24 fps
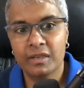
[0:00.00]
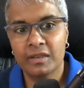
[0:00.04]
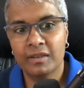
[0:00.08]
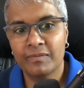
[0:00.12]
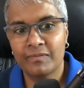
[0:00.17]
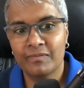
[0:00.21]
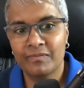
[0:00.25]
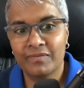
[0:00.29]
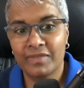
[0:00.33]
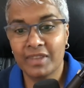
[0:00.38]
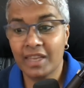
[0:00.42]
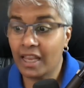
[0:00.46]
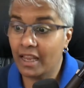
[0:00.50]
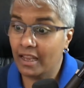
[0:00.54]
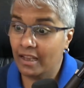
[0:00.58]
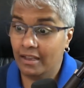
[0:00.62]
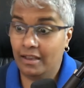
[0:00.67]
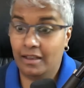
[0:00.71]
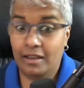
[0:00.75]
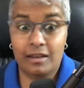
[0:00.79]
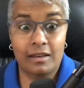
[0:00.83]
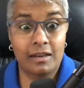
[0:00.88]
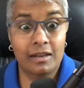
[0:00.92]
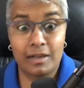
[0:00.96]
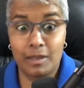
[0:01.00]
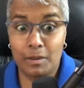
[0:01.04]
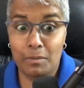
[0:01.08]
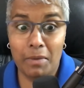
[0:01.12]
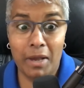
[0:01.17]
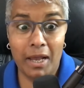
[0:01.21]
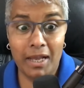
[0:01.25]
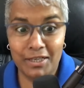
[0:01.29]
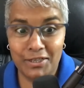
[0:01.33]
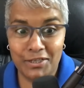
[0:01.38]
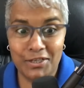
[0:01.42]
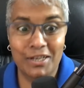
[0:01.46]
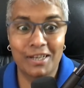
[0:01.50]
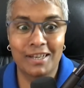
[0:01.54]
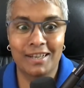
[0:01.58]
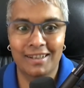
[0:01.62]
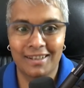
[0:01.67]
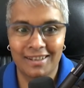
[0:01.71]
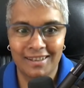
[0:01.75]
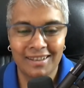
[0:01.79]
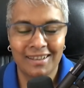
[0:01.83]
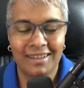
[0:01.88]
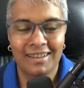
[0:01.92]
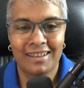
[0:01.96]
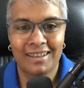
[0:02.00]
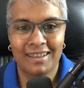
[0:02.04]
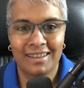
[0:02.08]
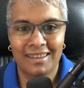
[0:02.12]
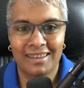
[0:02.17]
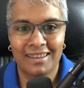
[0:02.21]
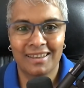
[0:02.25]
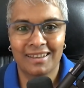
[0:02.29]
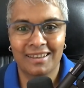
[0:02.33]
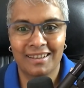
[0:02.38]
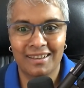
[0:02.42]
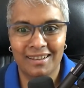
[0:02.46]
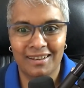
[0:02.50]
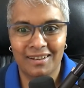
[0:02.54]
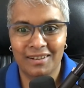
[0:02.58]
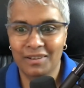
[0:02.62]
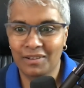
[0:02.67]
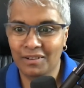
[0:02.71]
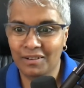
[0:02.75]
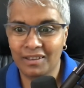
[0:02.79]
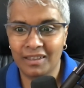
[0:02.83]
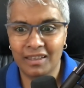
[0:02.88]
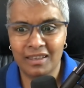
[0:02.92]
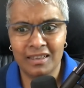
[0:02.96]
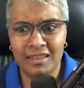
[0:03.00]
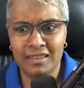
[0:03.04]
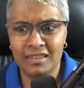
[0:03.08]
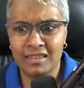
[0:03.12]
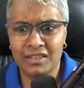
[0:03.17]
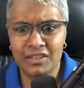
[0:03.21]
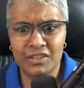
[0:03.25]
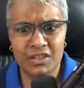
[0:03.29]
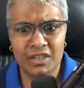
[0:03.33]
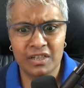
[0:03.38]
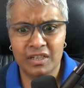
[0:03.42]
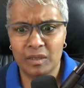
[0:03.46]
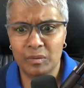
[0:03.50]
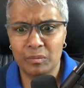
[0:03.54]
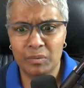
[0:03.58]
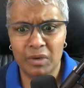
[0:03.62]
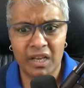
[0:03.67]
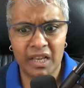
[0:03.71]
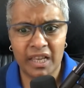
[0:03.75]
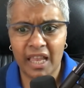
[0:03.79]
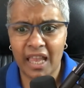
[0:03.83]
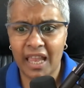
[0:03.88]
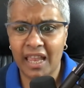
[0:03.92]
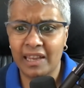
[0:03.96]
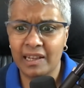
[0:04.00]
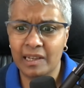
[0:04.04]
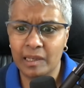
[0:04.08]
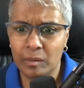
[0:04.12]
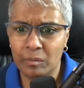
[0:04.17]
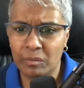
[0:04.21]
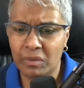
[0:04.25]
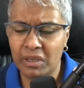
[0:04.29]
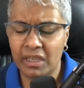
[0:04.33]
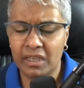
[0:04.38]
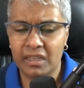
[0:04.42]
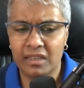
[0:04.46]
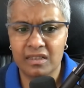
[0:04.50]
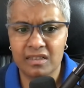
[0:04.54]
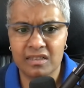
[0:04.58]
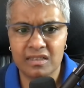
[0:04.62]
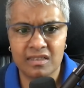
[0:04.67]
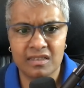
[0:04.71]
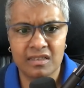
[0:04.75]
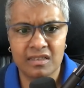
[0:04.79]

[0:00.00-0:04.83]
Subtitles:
Yeah, I can imagine. Yeah, not an easy journey by any means.